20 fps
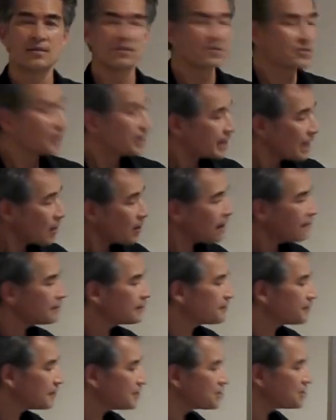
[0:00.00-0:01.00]
So I now have
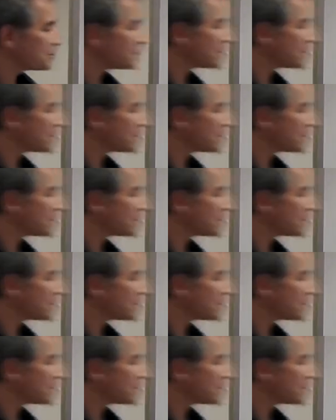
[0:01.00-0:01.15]
the first